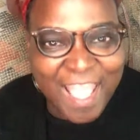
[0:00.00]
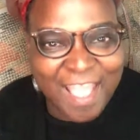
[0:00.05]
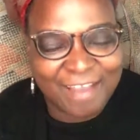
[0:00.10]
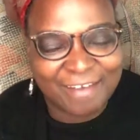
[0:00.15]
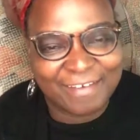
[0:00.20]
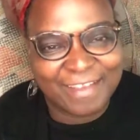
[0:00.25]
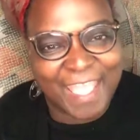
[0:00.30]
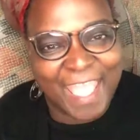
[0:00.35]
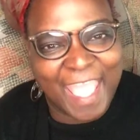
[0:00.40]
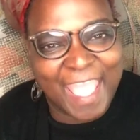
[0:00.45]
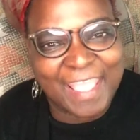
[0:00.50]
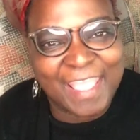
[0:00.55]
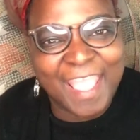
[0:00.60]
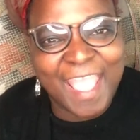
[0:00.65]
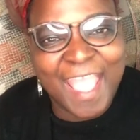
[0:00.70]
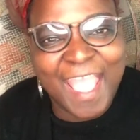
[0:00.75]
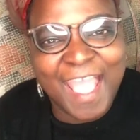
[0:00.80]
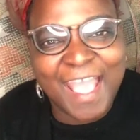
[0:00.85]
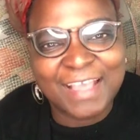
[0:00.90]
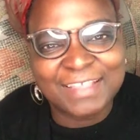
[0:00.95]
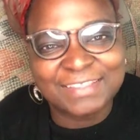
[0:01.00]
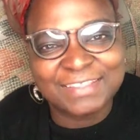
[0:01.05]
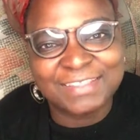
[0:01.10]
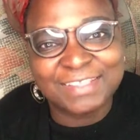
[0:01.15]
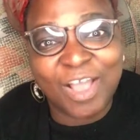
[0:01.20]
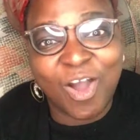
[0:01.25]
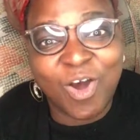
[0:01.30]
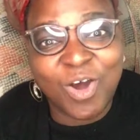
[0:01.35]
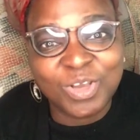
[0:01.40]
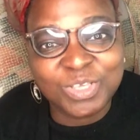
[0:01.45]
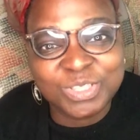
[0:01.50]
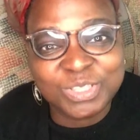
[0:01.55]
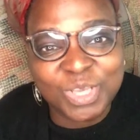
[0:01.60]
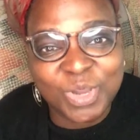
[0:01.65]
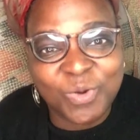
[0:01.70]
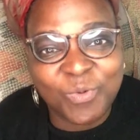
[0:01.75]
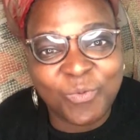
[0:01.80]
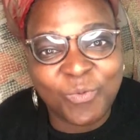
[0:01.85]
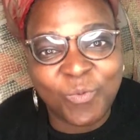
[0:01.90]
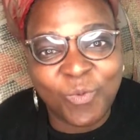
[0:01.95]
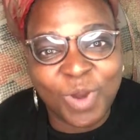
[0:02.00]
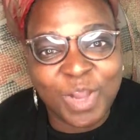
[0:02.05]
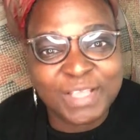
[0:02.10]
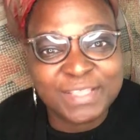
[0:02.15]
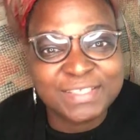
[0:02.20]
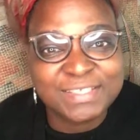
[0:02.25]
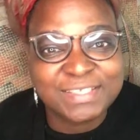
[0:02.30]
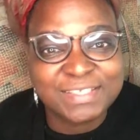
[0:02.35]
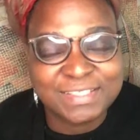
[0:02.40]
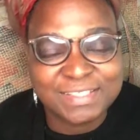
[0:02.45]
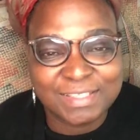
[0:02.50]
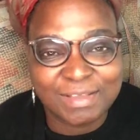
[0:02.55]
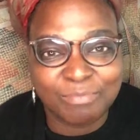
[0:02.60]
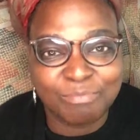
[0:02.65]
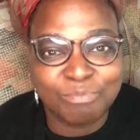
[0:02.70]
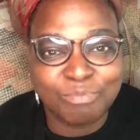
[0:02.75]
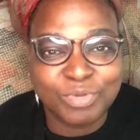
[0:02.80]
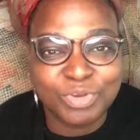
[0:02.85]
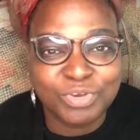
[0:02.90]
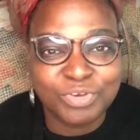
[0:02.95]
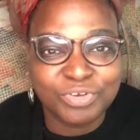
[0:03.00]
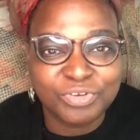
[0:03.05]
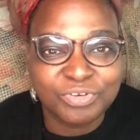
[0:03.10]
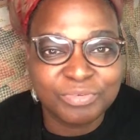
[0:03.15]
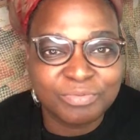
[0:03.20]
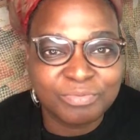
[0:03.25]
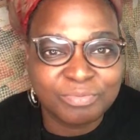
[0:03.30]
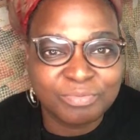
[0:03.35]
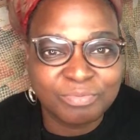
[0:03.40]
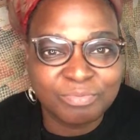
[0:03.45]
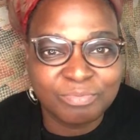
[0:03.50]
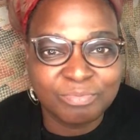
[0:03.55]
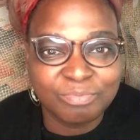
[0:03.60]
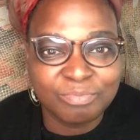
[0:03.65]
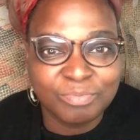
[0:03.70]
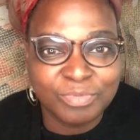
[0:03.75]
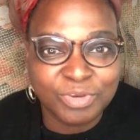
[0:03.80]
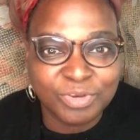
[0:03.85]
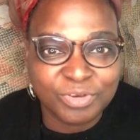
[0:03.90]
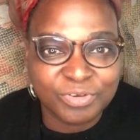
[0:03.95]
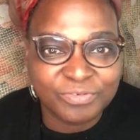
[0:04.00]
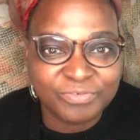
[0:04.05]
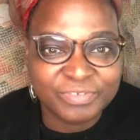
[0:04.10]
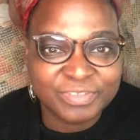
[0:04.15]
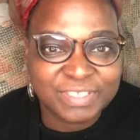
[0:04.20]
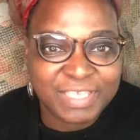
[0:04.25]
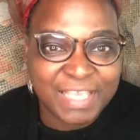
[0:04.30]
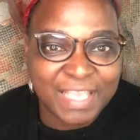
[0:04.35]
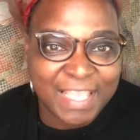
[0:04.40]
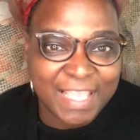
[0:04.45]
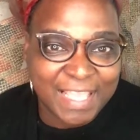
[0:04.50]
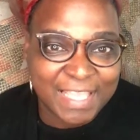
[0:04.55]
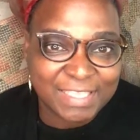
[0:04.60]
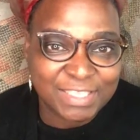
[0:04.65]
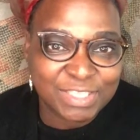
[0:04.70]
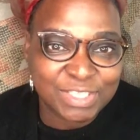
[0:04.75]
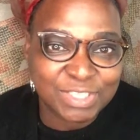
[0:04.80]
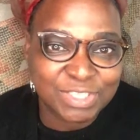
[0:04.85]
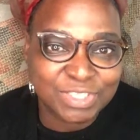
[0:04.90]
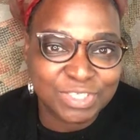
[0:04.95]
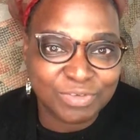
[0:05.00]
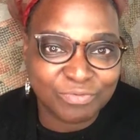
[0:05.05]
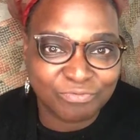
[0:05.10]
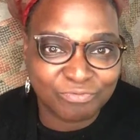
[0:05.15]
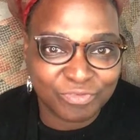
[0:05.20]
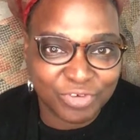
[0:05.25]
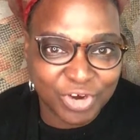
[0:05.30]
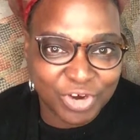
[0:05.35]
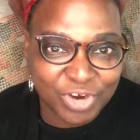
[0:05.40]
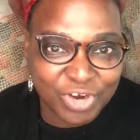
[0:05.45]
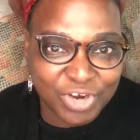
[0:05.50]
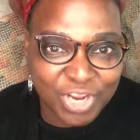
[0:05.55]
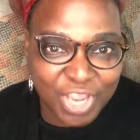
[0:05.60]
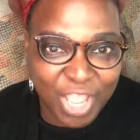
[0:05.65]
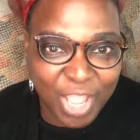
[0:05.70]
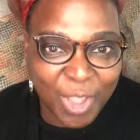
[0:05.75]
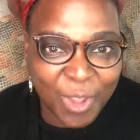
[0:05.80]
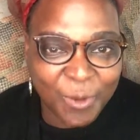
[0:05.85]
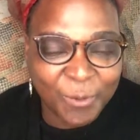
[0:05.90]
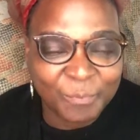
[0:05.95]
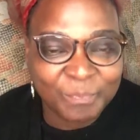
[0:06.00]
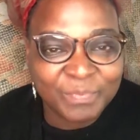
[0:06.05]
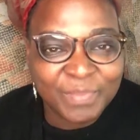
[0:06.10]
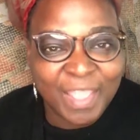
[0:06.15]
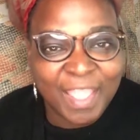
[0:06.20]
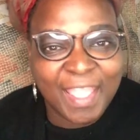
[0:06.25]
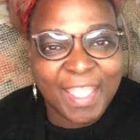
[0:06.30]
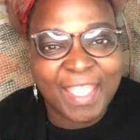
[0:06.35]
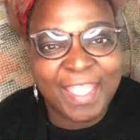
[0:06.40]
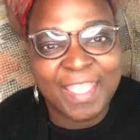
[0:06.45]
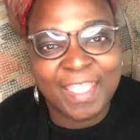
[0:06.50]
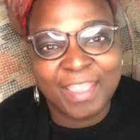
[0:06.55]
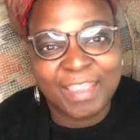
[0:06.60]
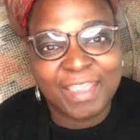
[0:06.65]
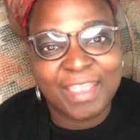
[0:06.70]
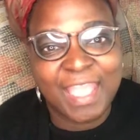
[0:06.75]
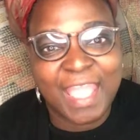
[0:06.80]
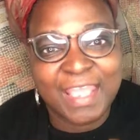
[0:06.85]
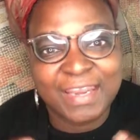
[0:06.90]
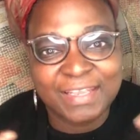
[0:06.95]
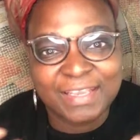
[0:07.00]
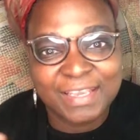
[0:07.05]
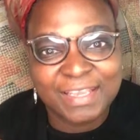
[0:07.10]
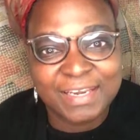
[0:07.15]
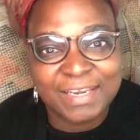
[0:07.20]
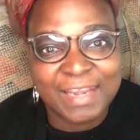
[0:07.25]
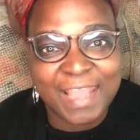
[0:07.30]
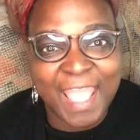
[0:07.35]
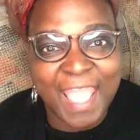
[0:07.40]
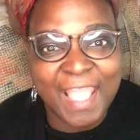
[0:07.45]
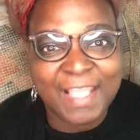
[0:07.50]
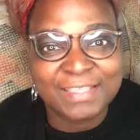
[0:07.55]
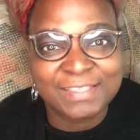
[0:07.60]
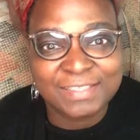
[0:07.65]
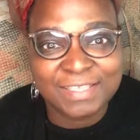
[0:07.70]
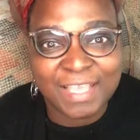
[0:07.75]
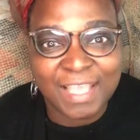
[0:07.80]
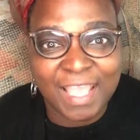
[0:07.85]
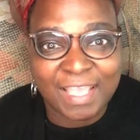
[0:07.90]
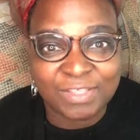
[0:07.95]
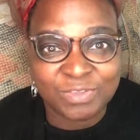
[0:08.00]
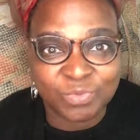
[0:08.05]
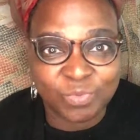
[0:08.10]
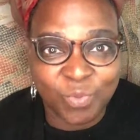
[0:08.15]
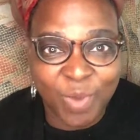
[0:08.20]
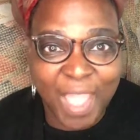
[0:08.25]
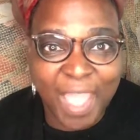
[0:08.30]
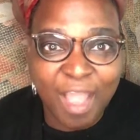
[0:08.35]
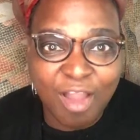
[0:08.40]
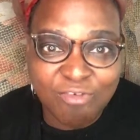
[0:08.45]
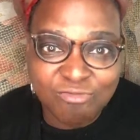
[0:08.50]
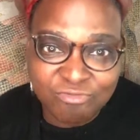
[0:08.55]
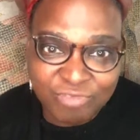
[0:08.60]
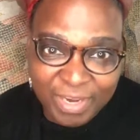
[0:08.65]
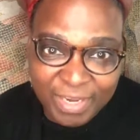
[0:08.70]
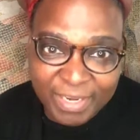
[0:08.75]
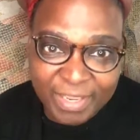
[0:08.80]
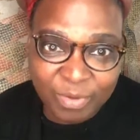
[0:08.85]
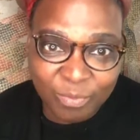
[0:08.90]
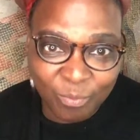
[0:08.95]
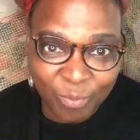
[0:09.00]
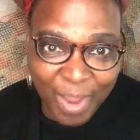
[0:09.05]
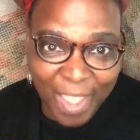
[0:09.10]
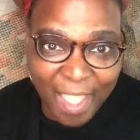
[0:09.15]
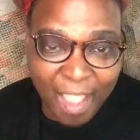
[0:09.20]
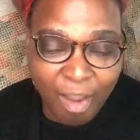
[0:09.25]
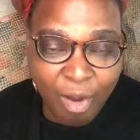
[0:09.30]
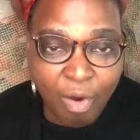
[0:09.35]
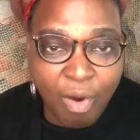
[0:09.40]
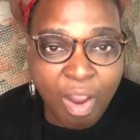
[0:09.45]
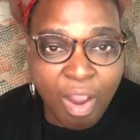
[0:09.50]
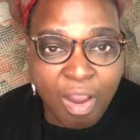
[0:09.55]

Okay. And also once the moon moves into Virgo, it can connect as well, really well,